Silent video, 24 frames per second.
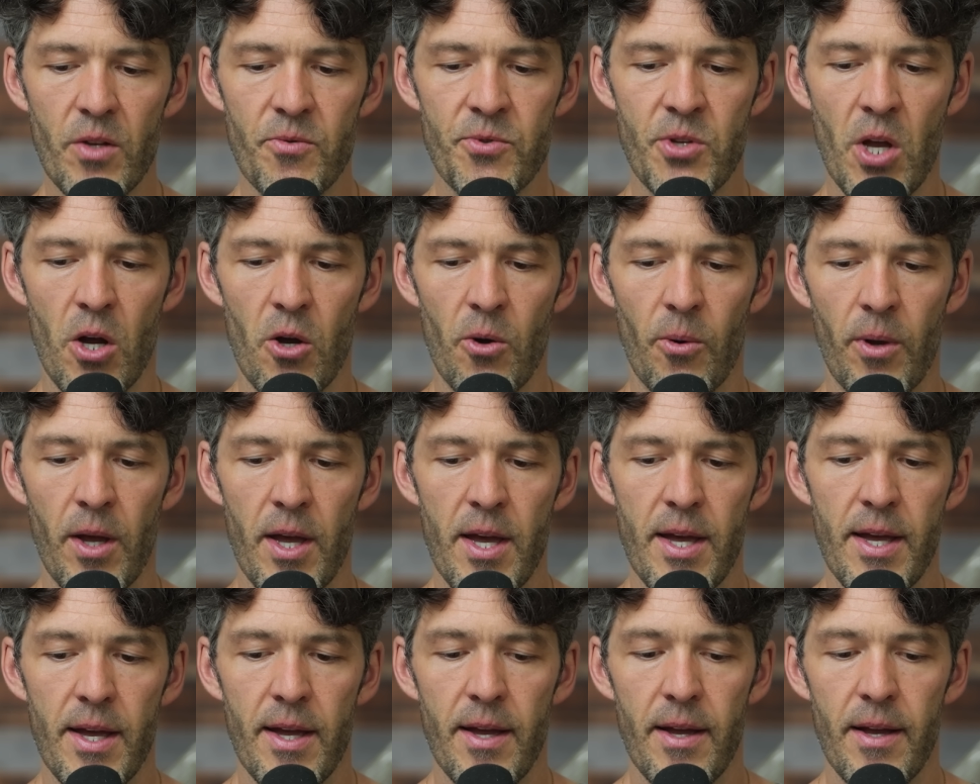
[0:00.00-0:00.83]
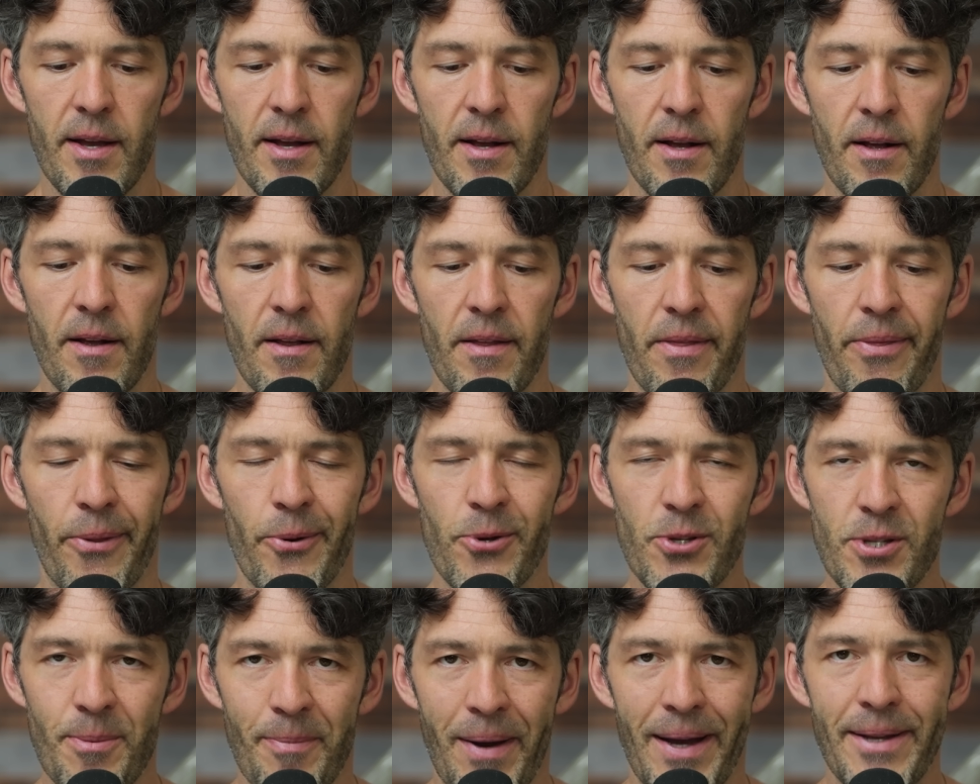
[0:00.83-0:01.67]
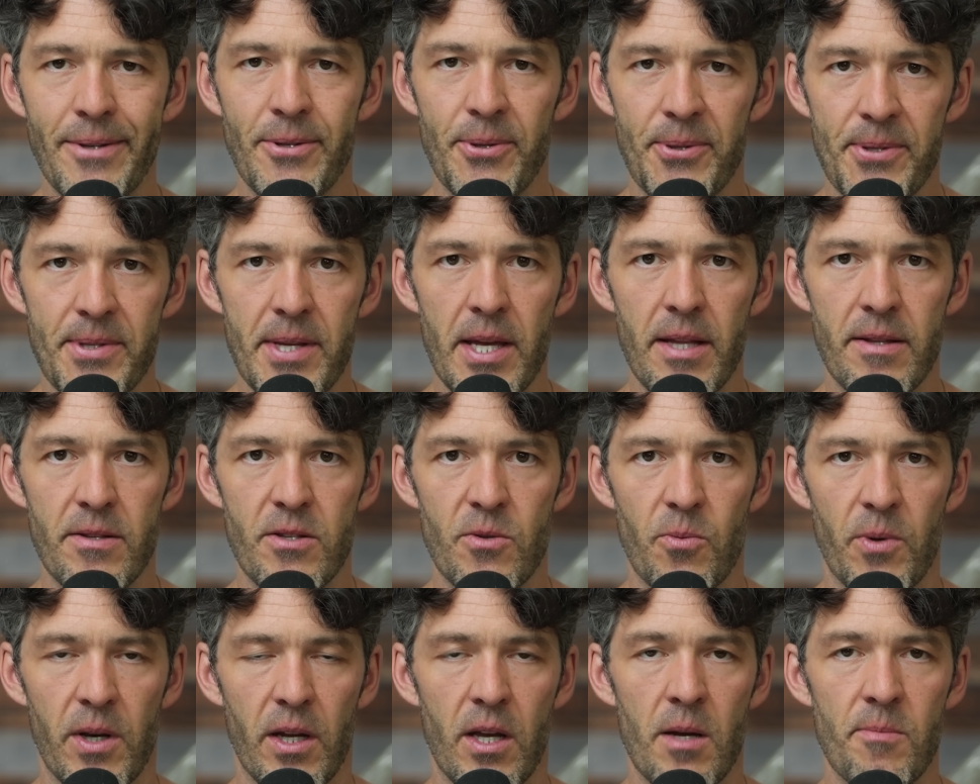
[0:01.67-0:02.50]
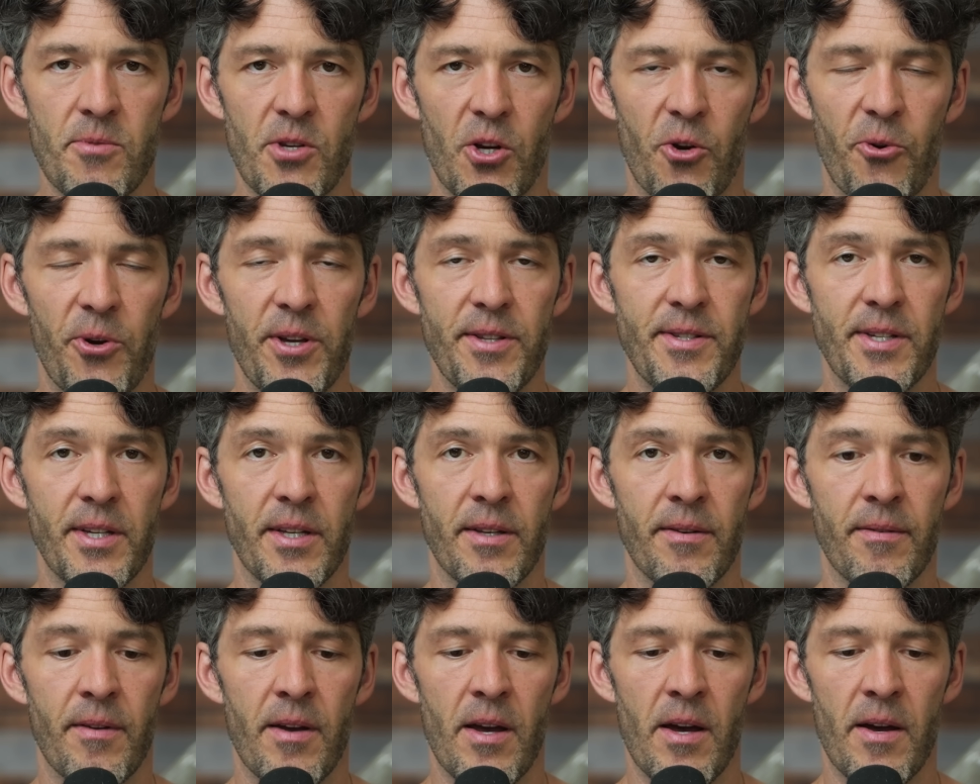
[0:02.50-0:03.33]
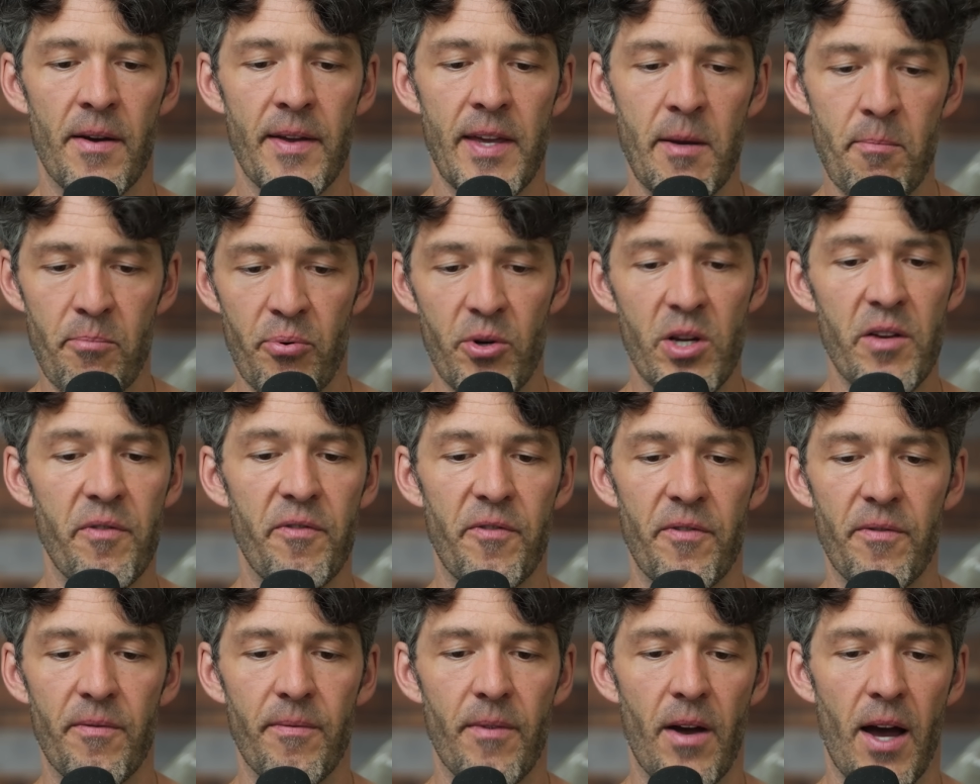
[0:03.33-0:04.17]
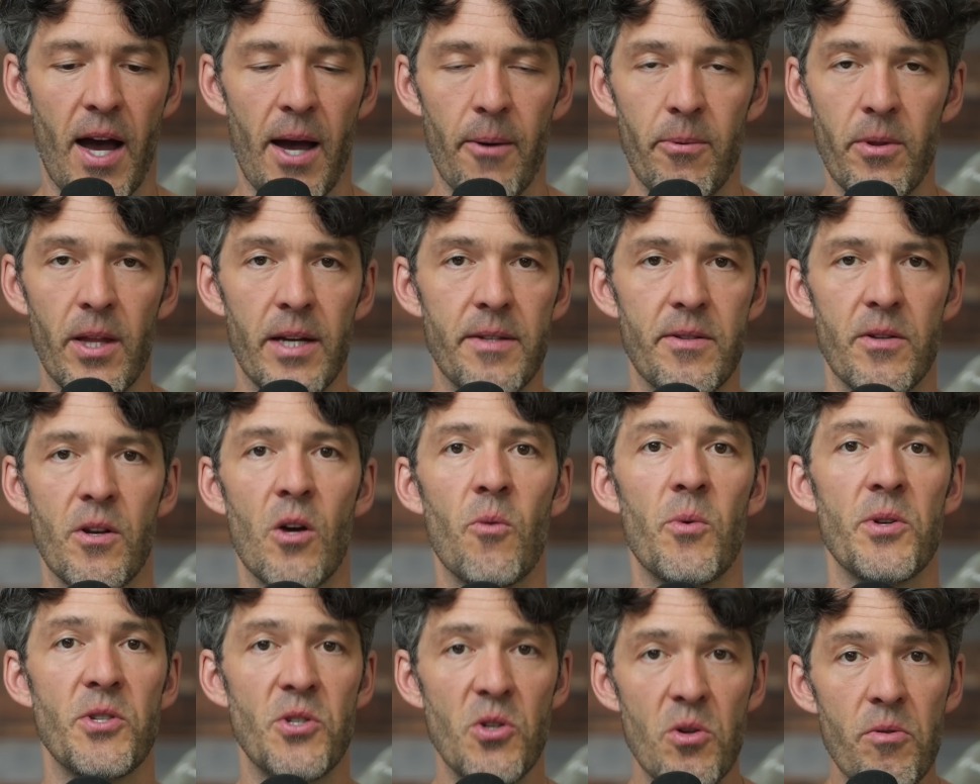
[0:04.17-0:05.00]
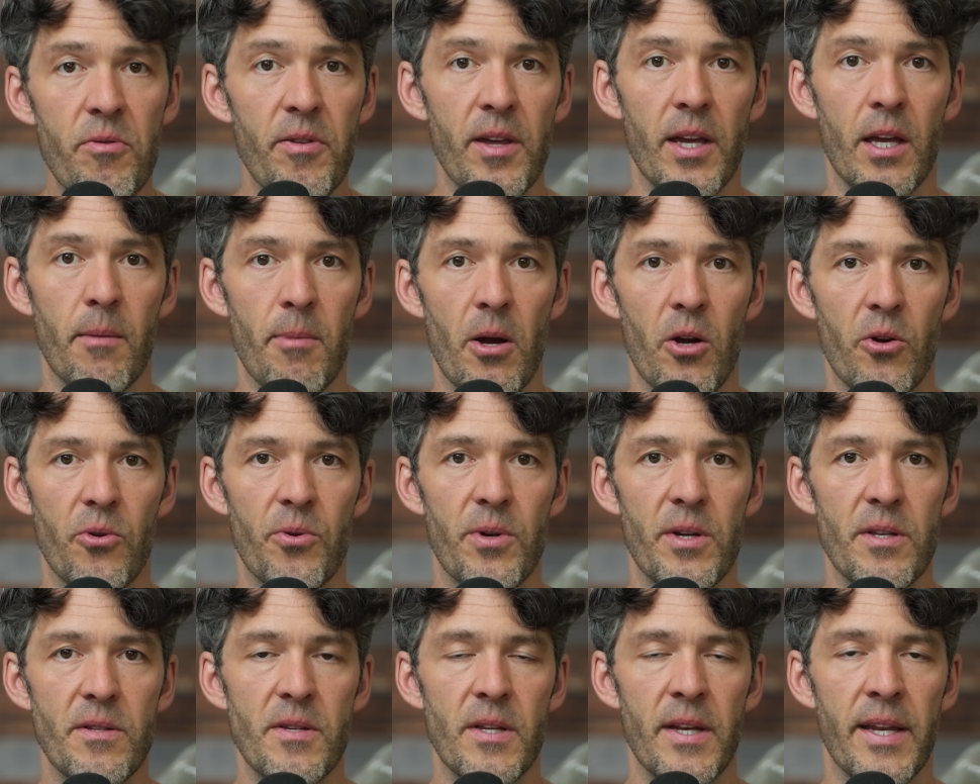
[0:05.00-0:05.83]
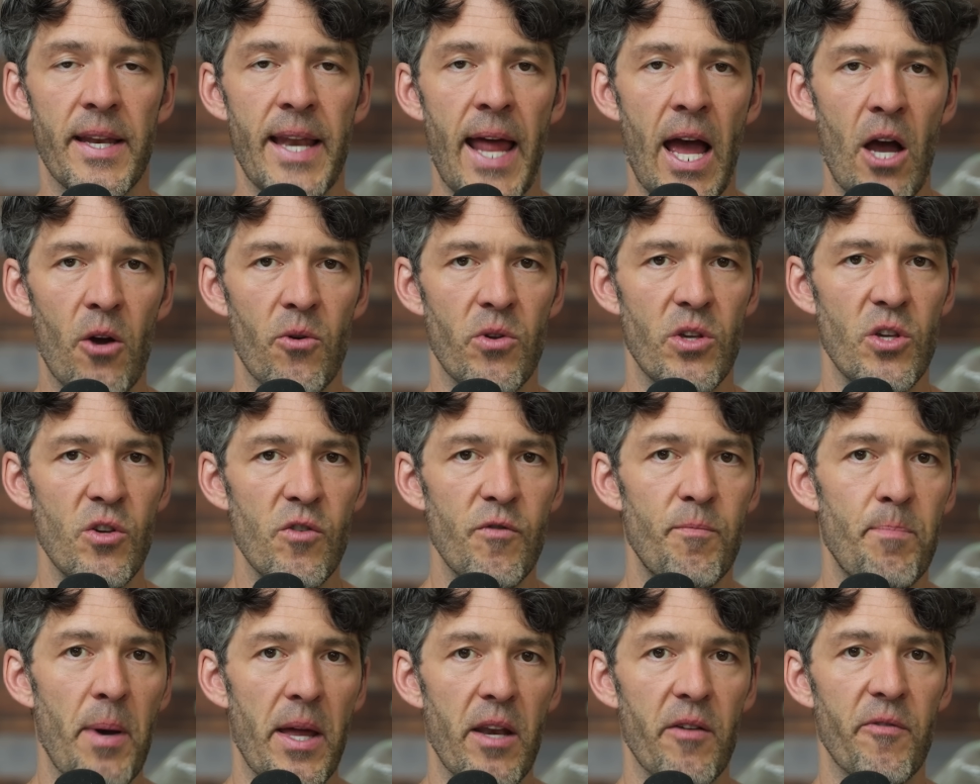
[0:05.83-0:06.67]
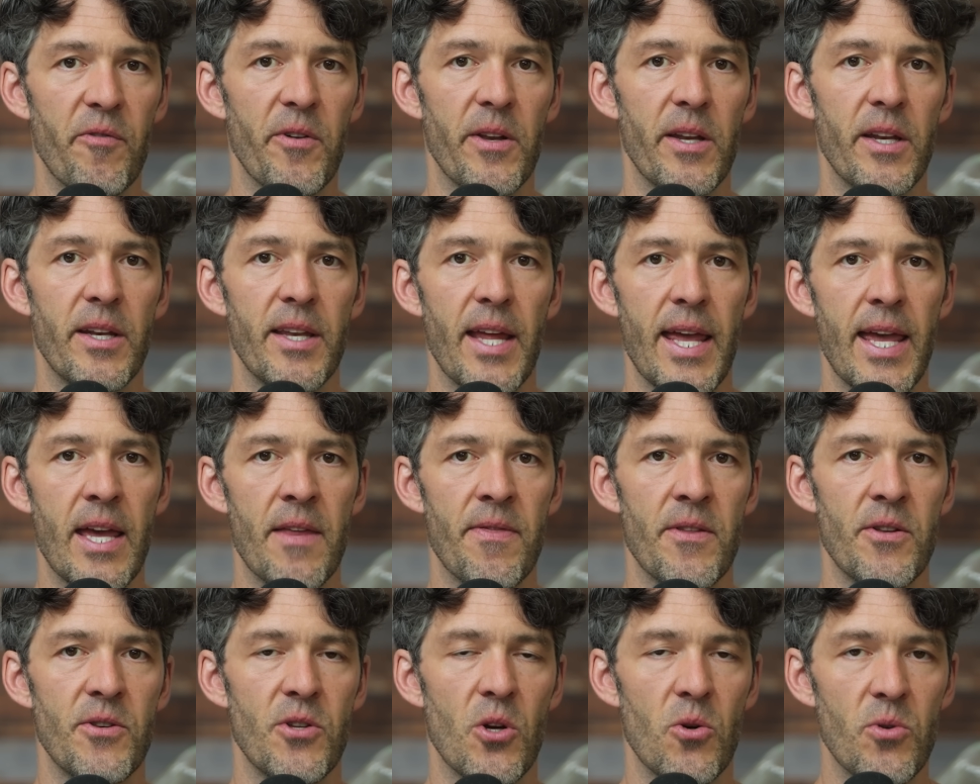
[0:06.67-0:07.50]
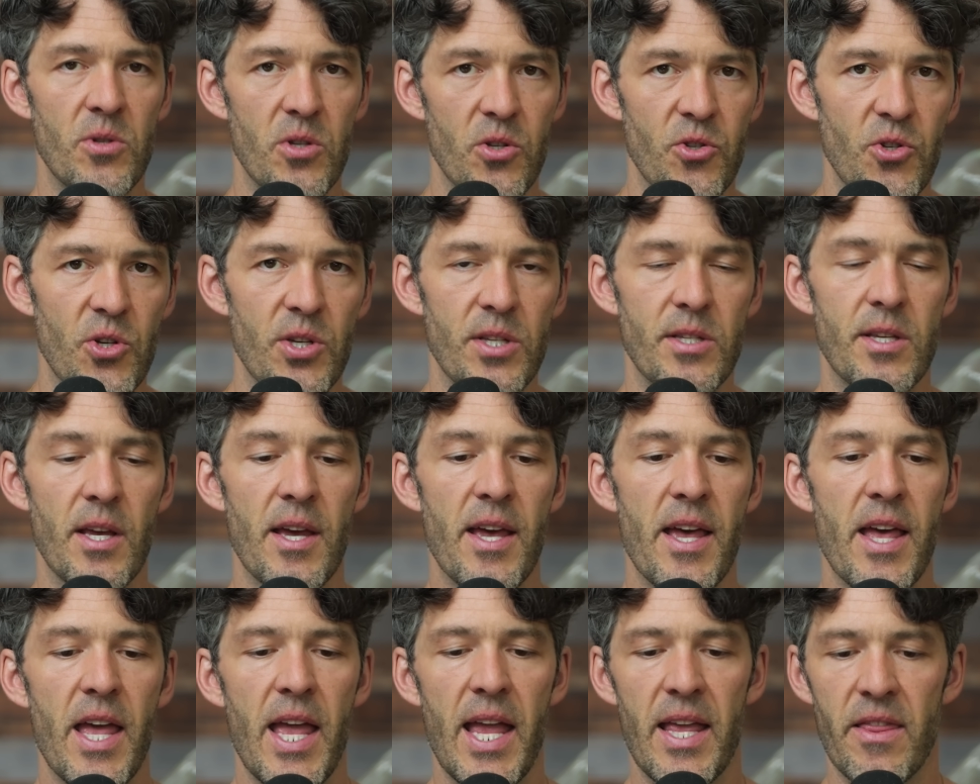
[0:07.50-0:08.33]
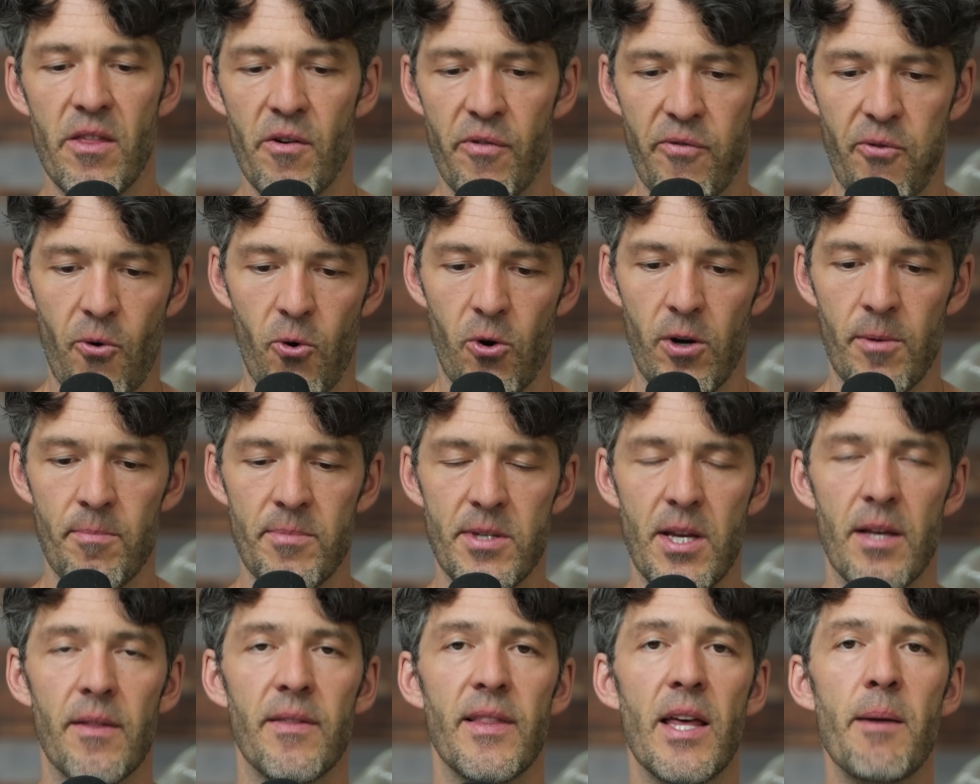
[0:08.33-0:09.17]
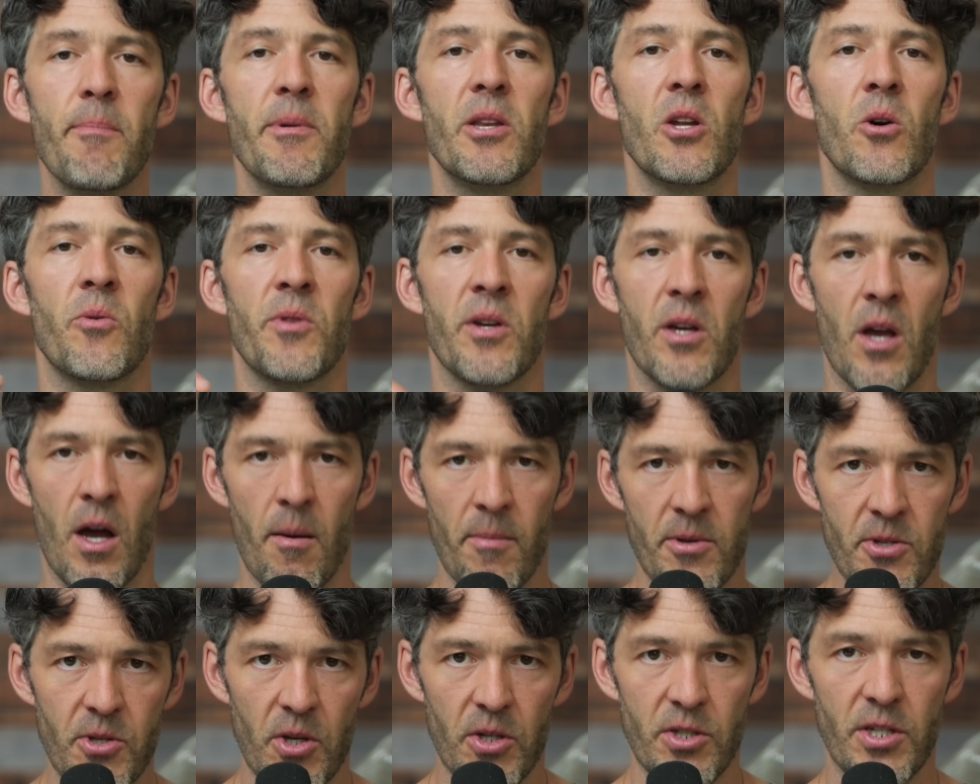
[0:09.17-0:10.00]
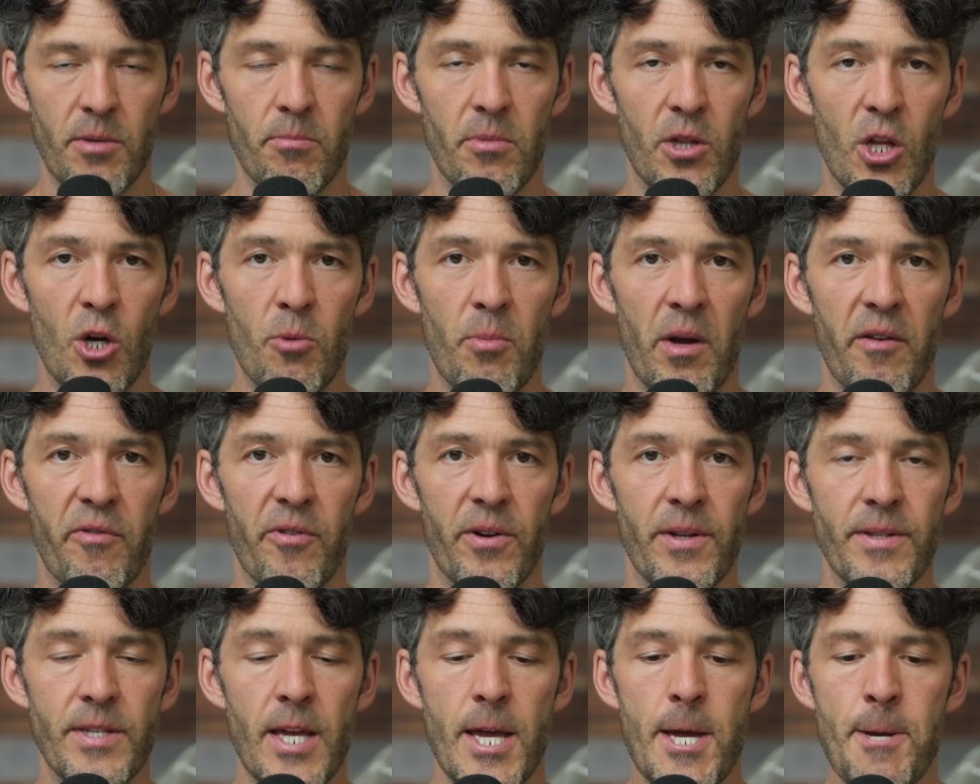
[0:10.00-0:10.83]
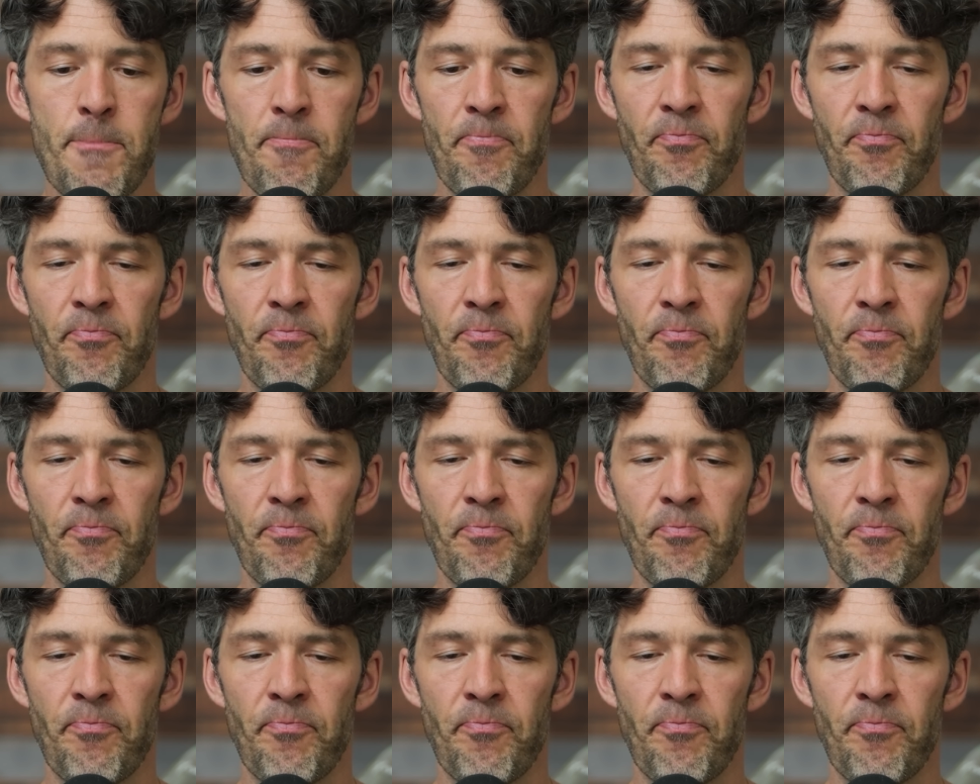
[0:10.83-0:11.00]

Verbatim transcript: So those are my two cents when it comes to creatine. Uh, in brief, I would like to know what you think about creatine and how you've benefited, and the dosages and the forms. Let me know in the comment section below, my friends.